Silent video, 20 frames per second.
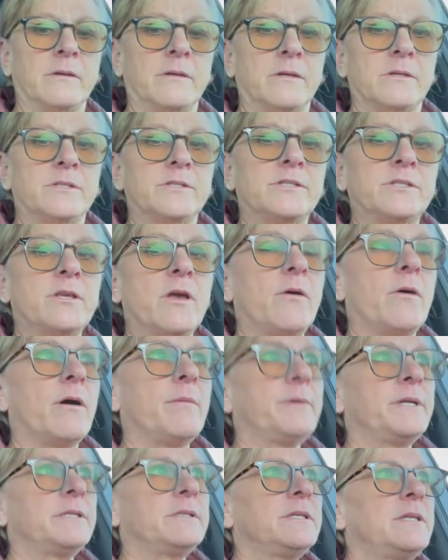So I'm
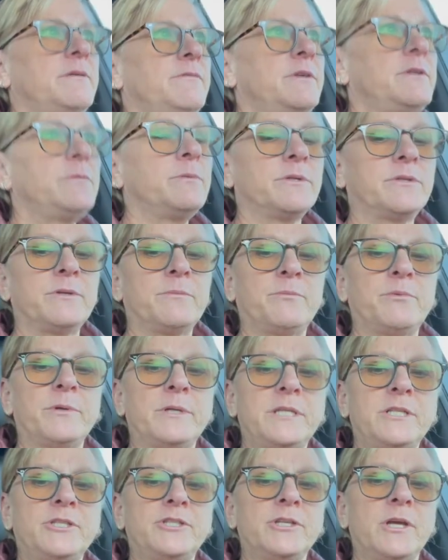going to leave you with a
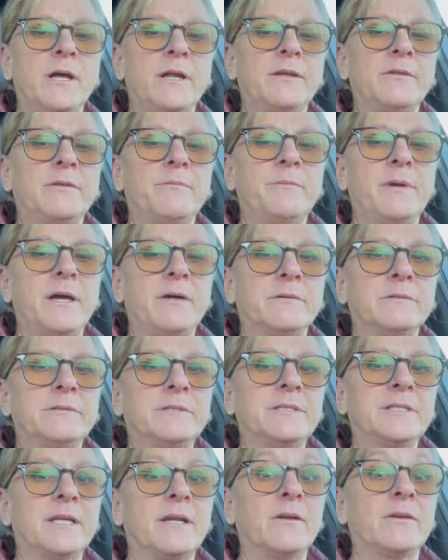pretty shot of the
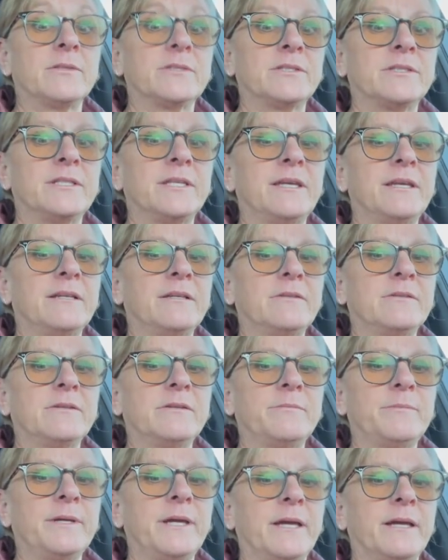mountains, and I'll see you in a
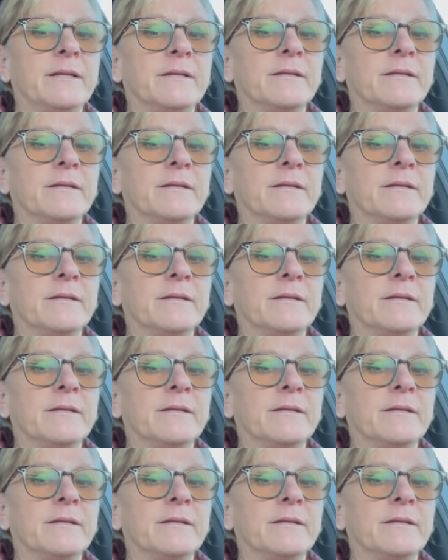little bit.